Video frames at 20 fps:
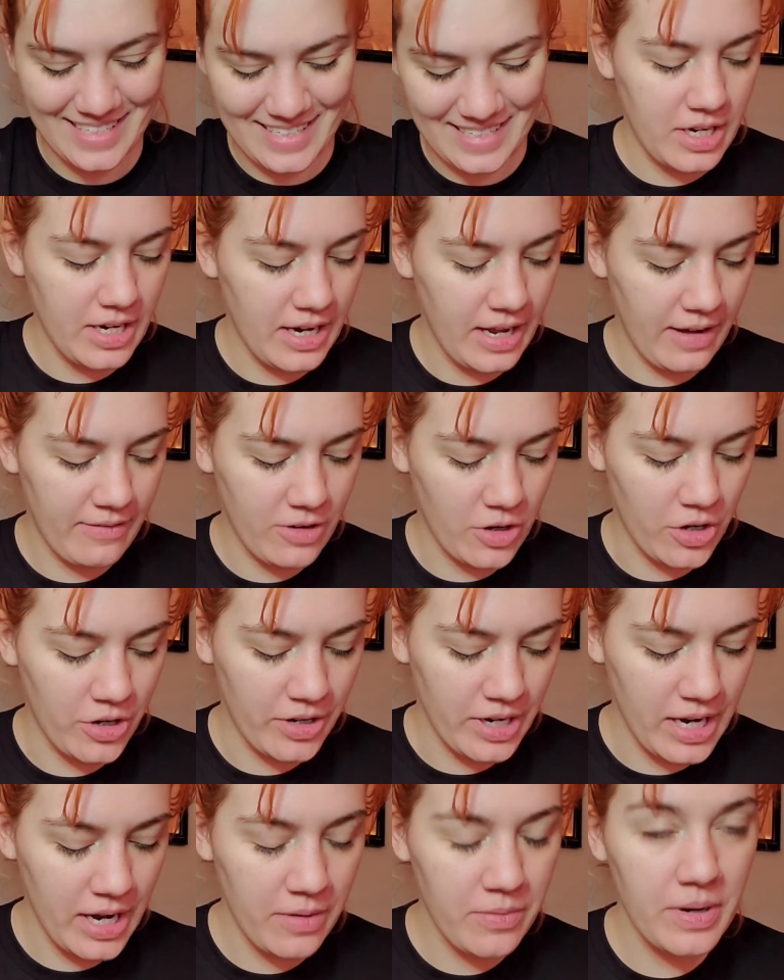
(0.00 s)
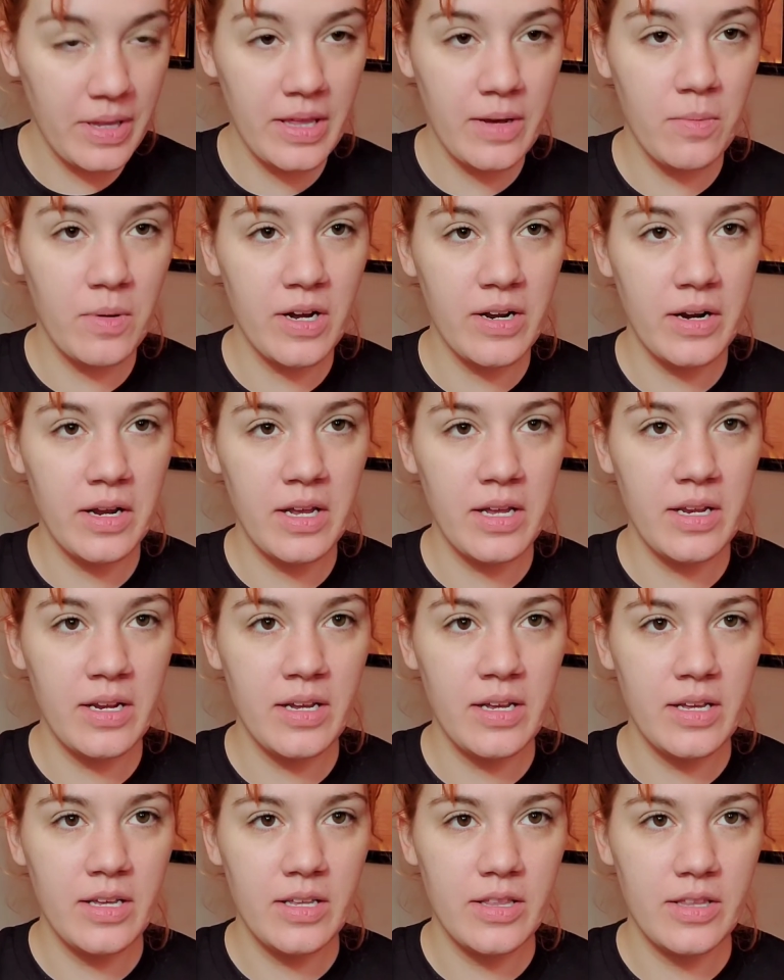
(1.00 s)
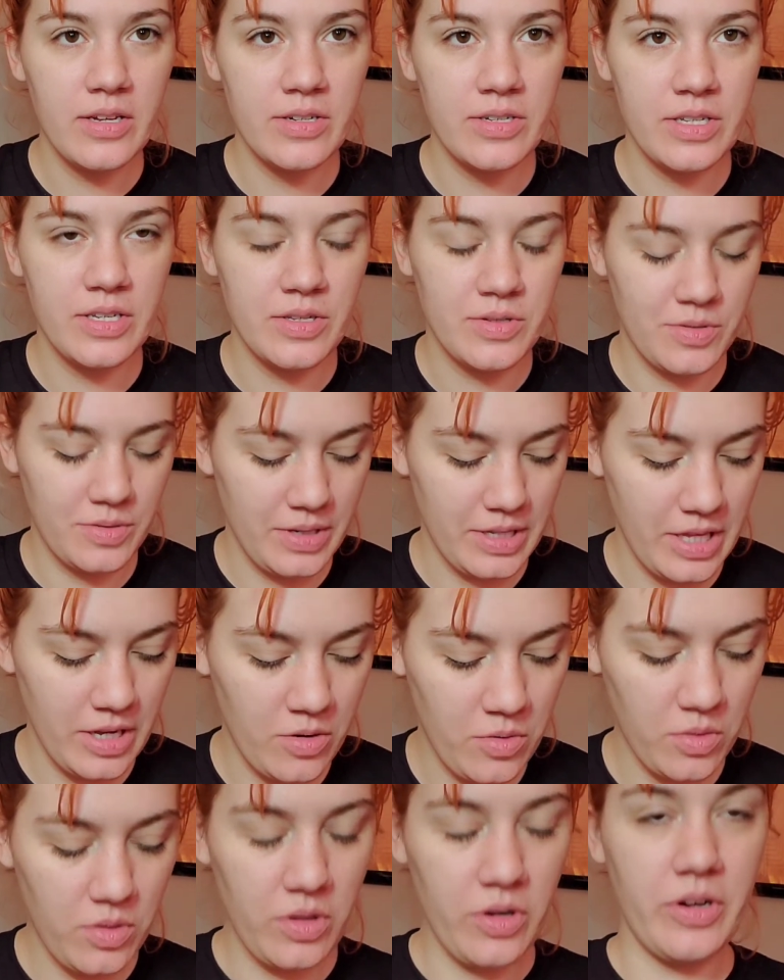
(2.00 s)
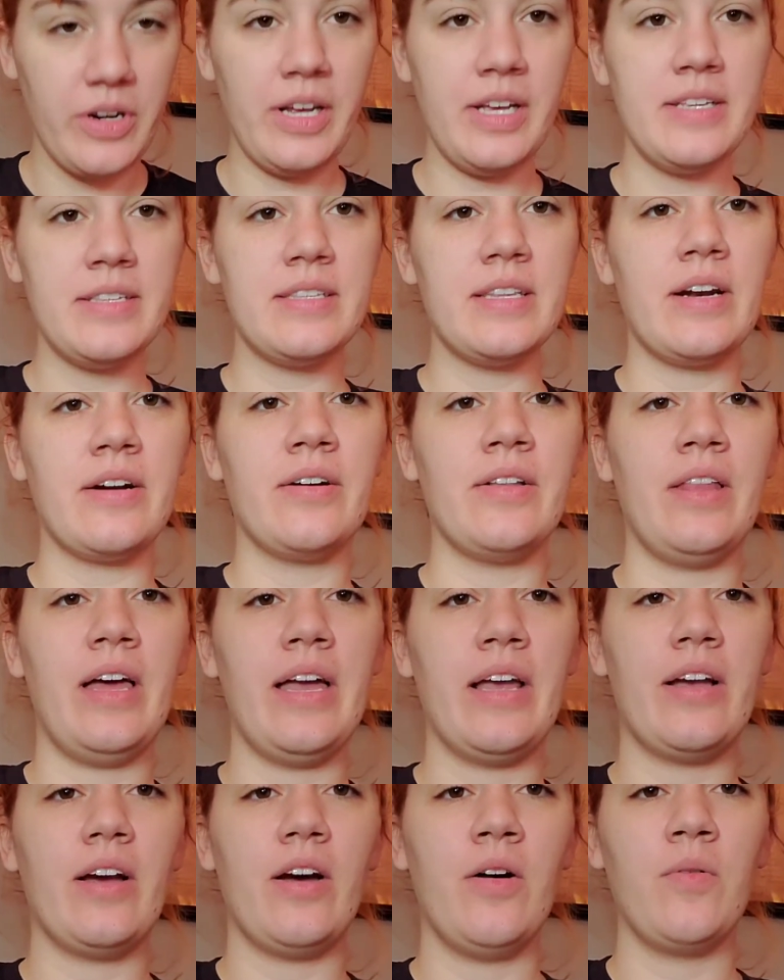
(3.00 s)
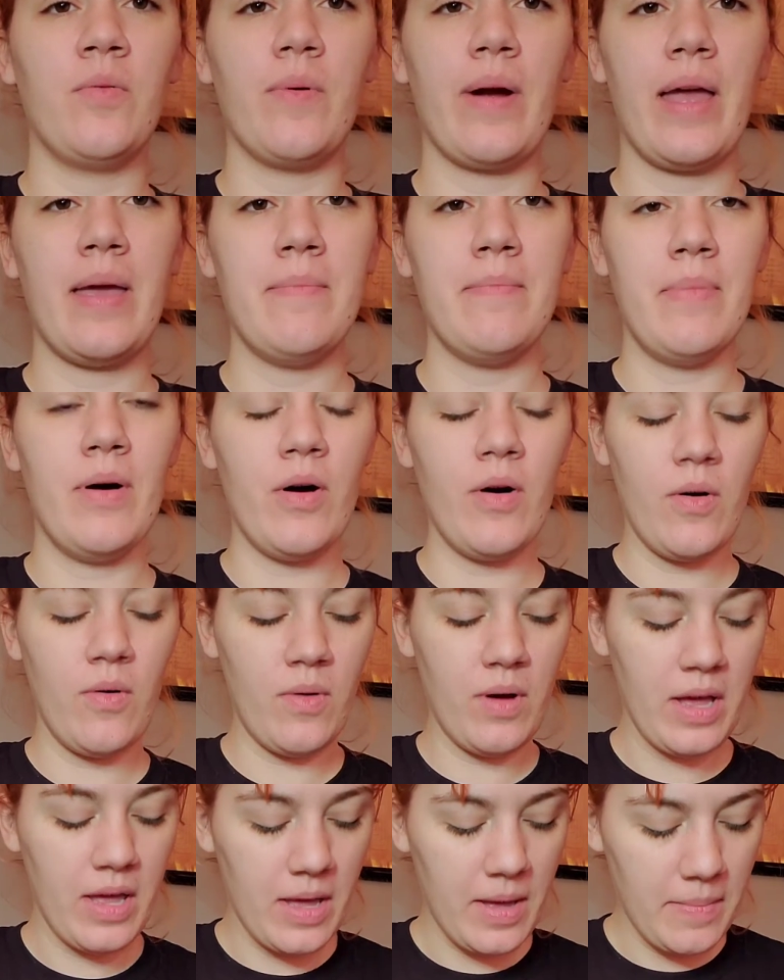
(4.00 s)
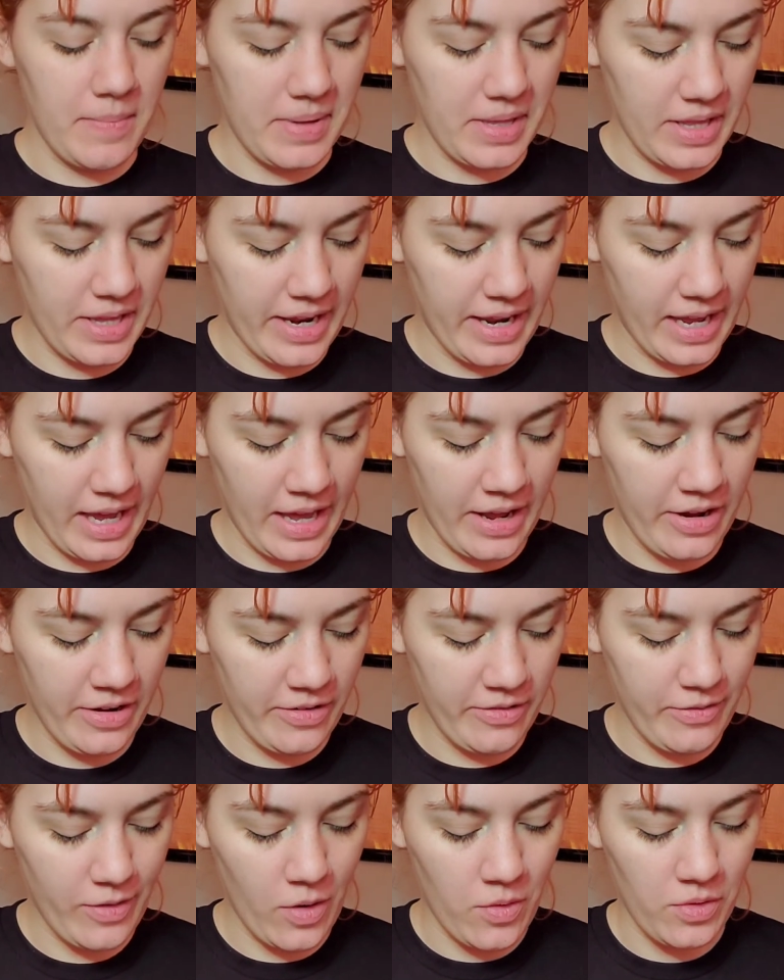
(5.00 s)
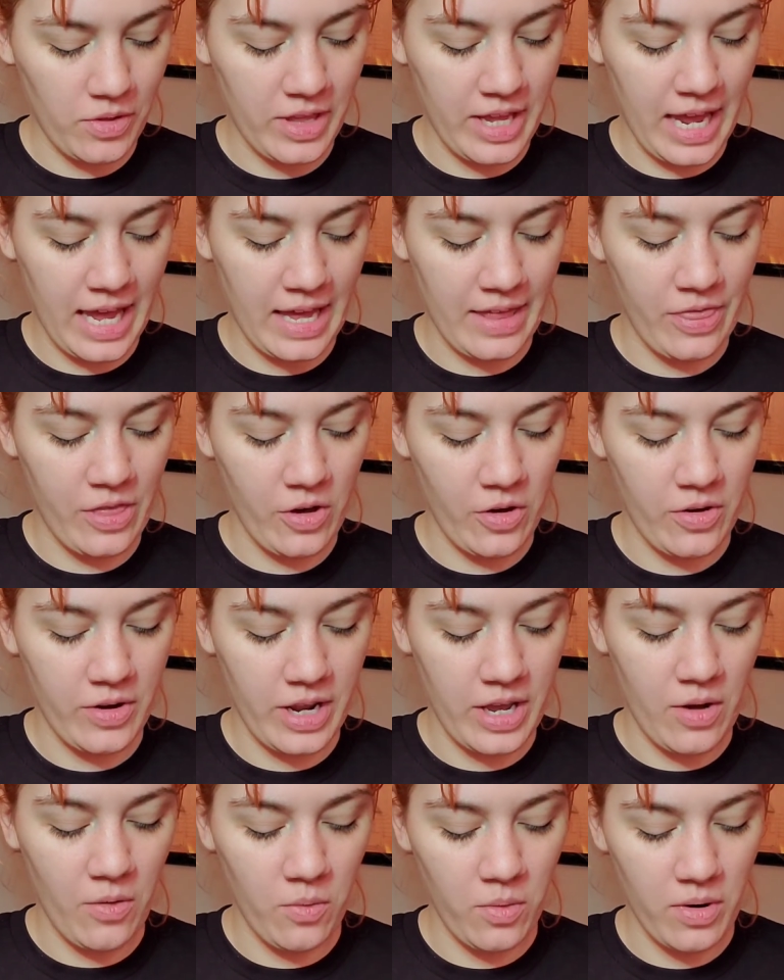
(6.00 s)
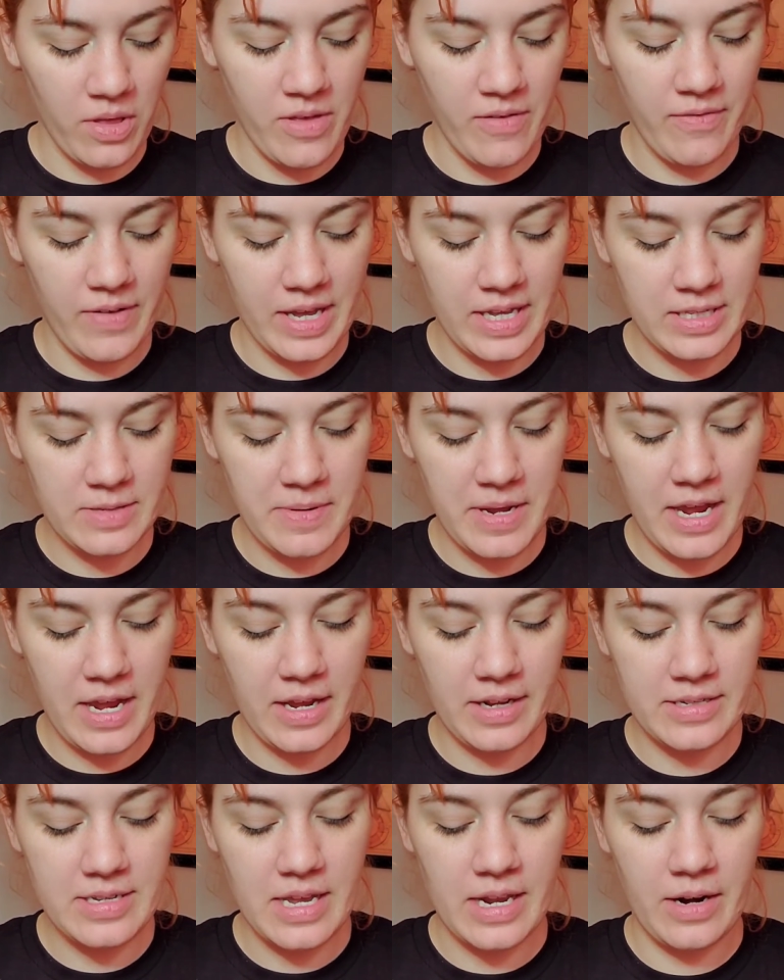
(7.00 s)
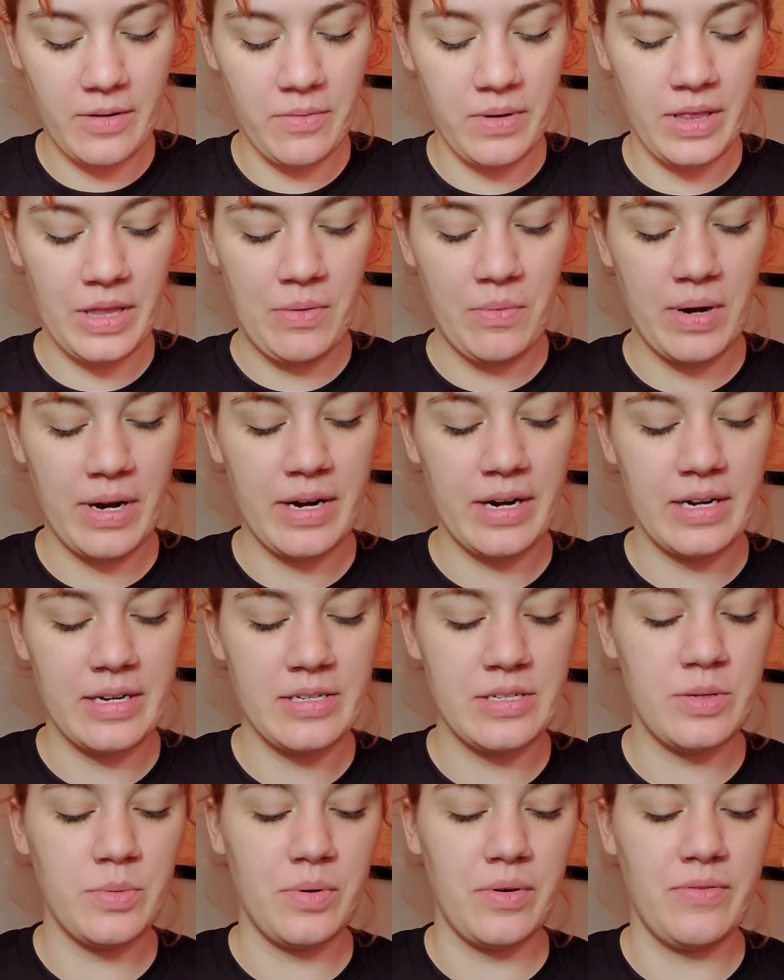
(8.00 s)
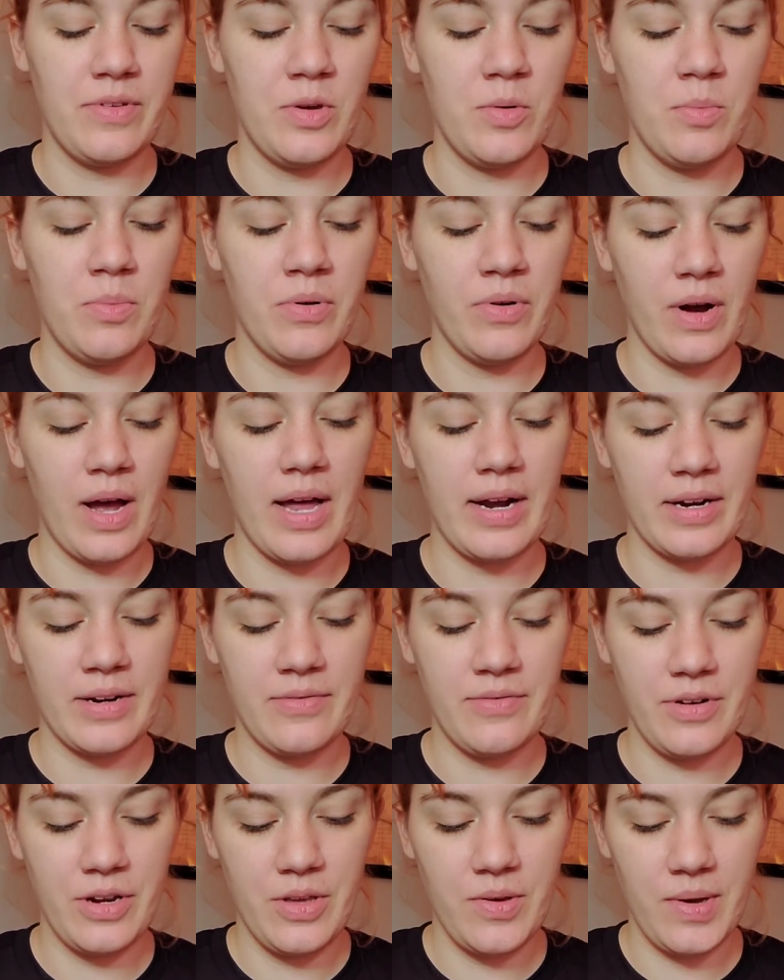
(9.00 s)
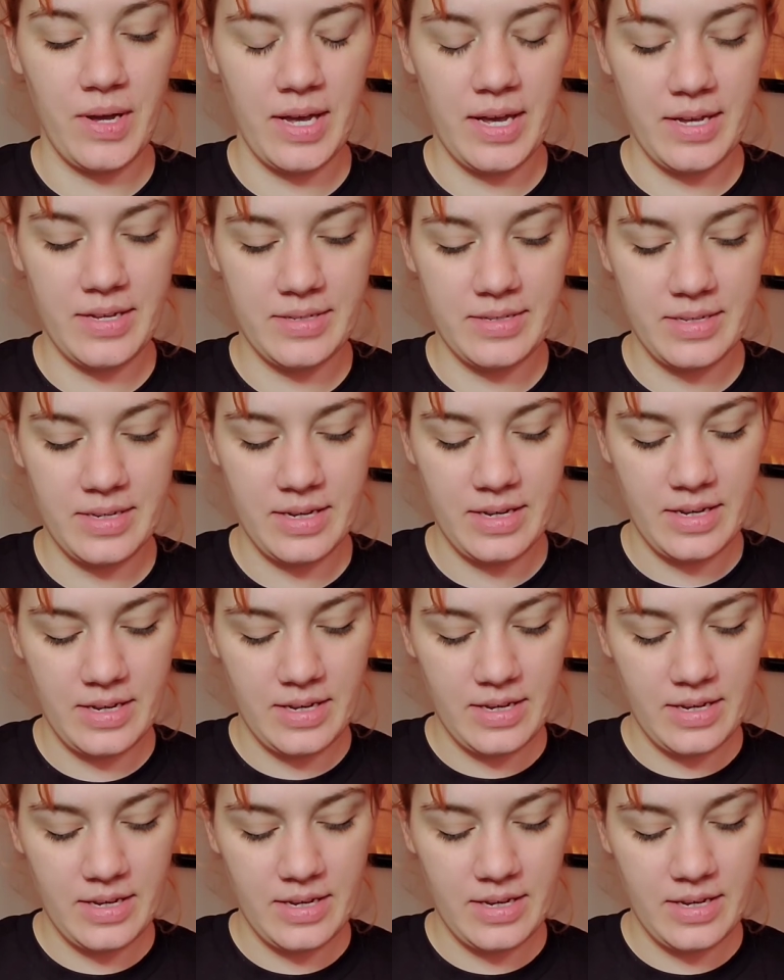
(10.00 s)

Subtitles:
Did I have a hoodie I really wanted? There's these really cool hoodies that are like a rainbow, but like I could have only had the hoodie or the face paint, and I really wanted to review product for you guys.